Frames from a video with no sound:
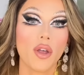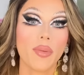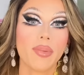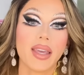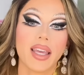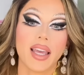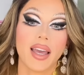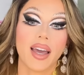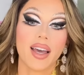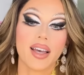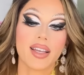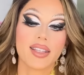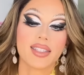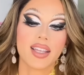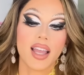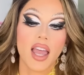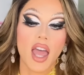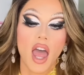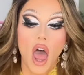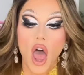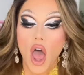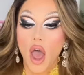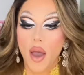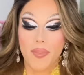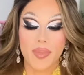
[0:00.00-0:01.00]
Because
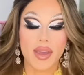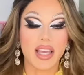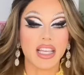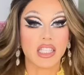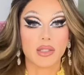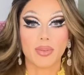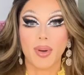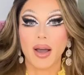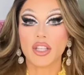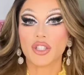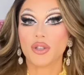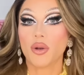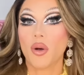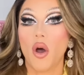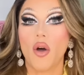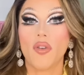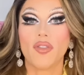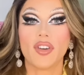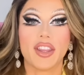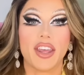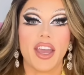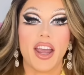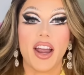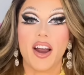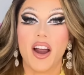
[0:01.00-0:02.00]
me and Spice were
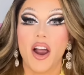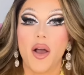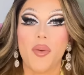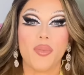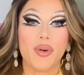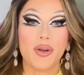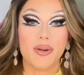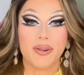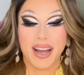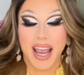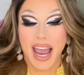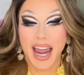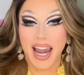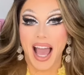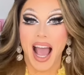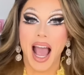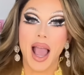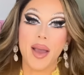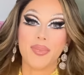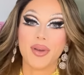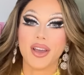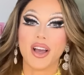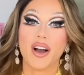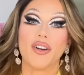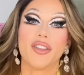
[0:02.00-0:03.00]
over there and we were kind of
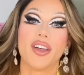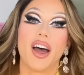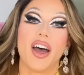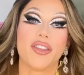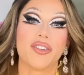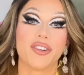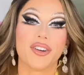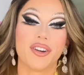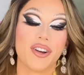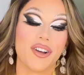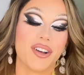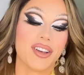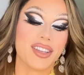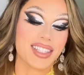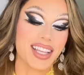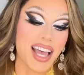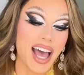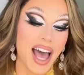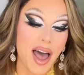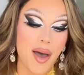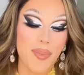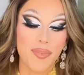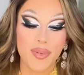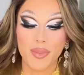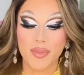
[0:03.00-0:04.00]
hyping all the other girls
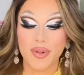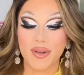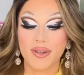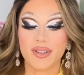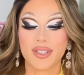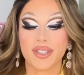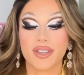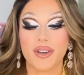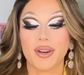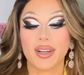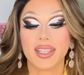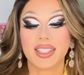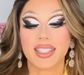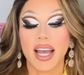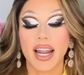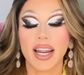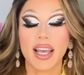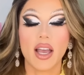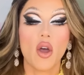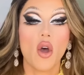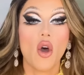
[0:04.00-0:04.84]
up and we were so excited.